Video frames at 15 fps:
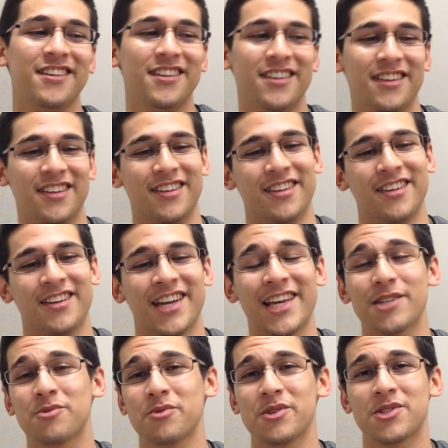And
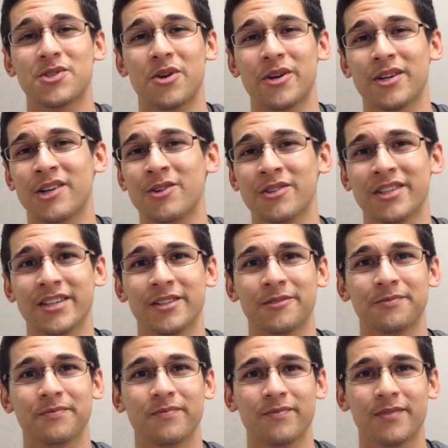that's where they started all the
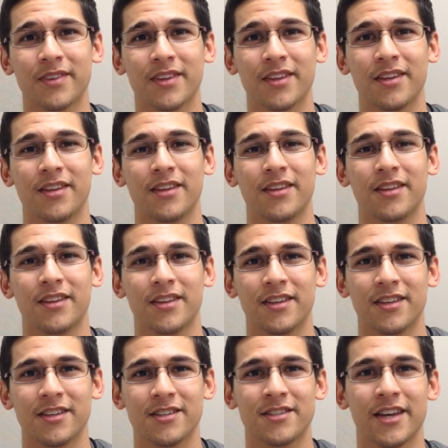
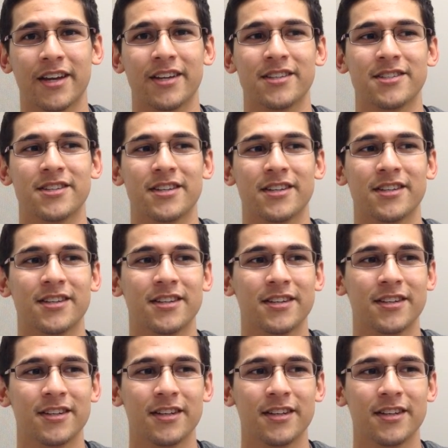seconds and